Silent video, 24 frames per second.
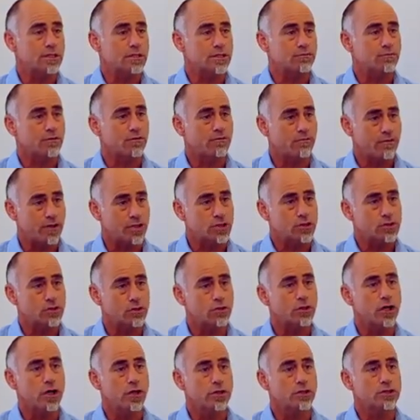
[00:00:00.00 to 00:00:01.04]
professional
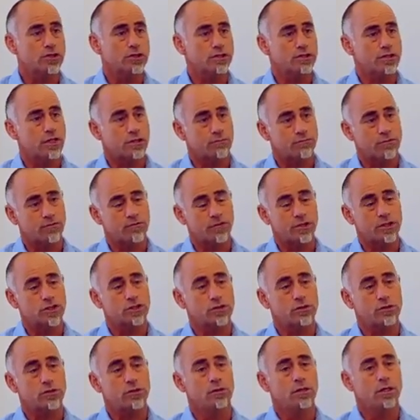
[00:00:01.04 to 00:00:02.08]
coaches at
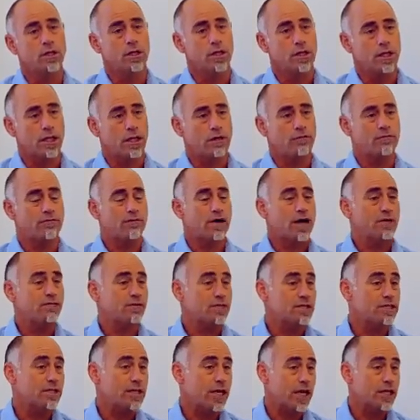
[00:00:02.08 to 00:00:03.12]
provincial and 5
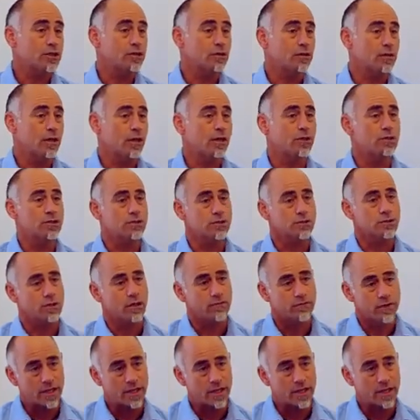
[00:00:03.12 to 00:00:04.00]
international coaches over